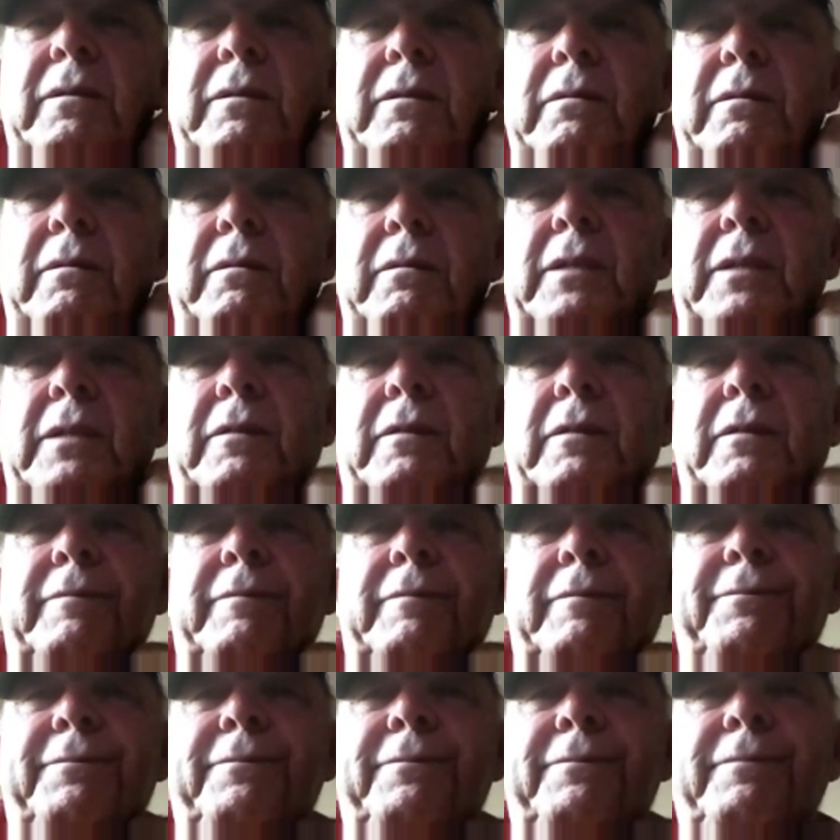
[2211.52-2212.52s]
you know,
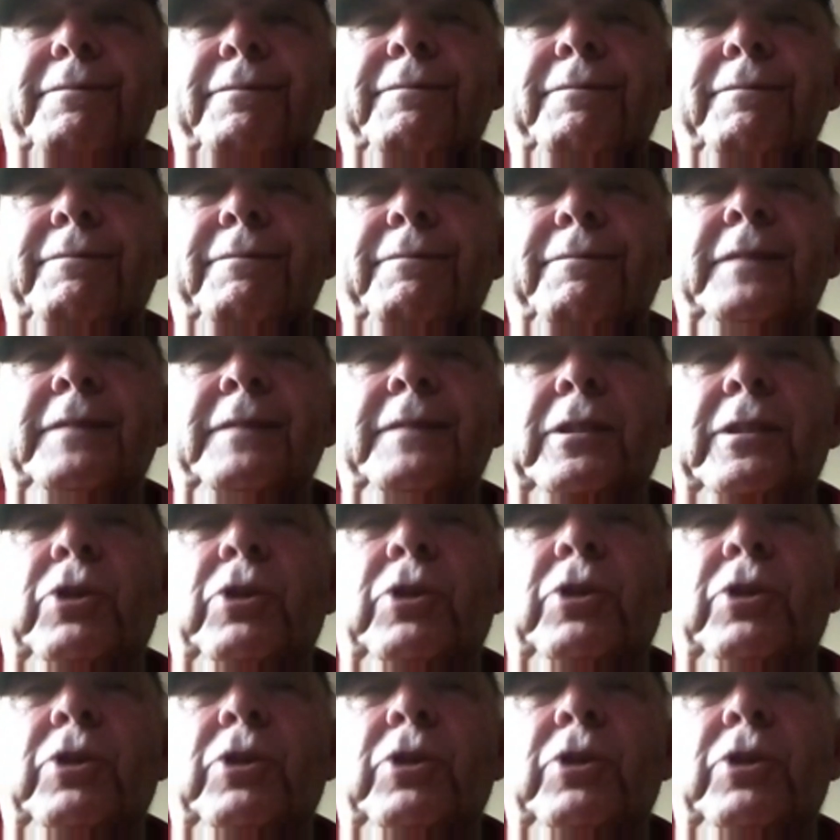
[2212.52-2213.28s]
you got to